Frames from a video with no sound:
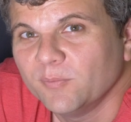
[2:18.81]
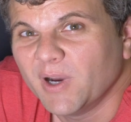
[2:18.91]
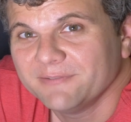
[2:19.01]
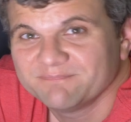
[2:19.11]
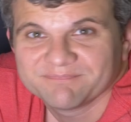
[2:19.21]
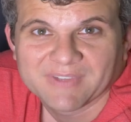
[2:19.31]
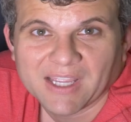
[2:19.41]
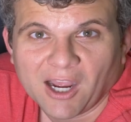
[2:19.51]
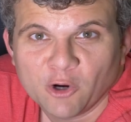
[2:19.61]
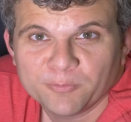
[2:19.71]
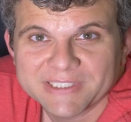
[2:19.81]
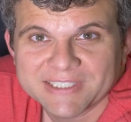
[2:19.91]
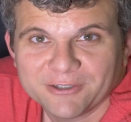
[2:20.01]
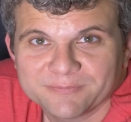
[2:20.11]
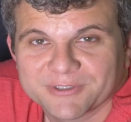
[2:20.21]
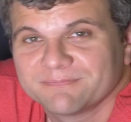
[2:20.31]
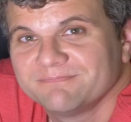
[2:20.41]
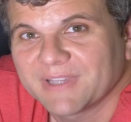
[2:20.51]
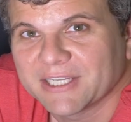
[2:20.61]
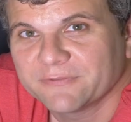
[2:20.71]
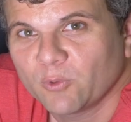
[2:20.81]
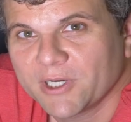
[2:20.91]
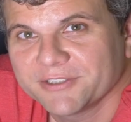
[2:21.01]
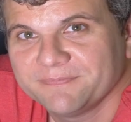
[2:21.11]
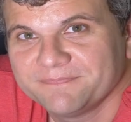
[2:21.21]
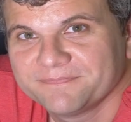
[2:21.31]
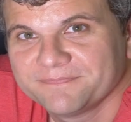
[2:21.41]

But I hope this helps. Thanks for watching.